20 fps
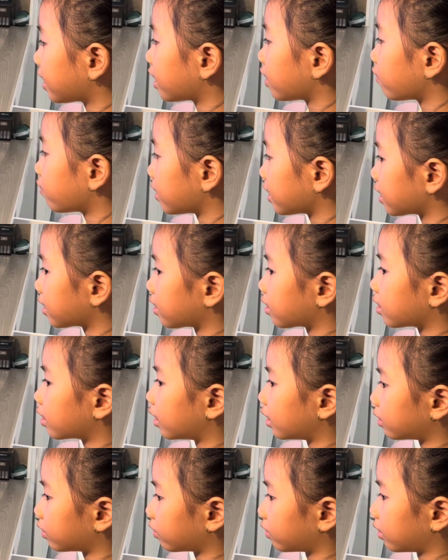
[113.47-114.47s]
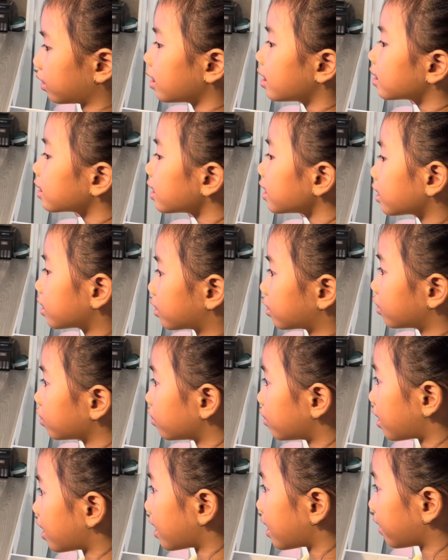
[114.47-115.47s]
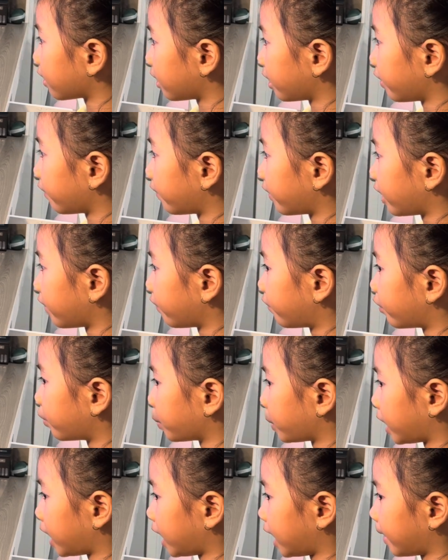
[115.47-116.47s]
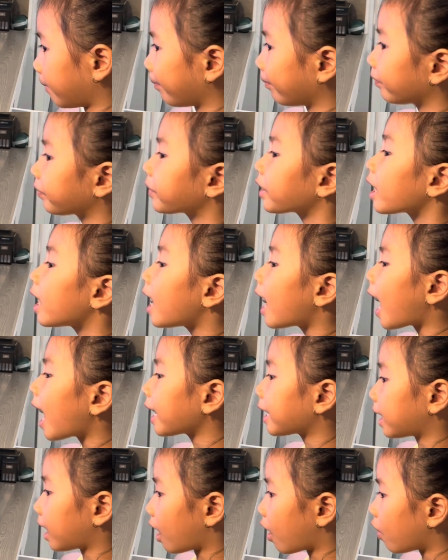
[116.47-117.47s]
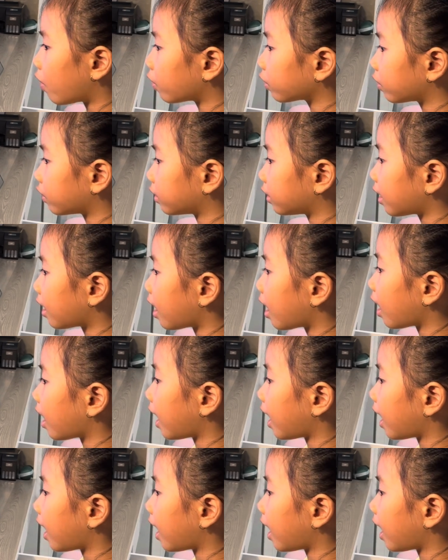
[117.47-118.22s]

degrees Celsius. This is too hot even for me. I can hold a knife,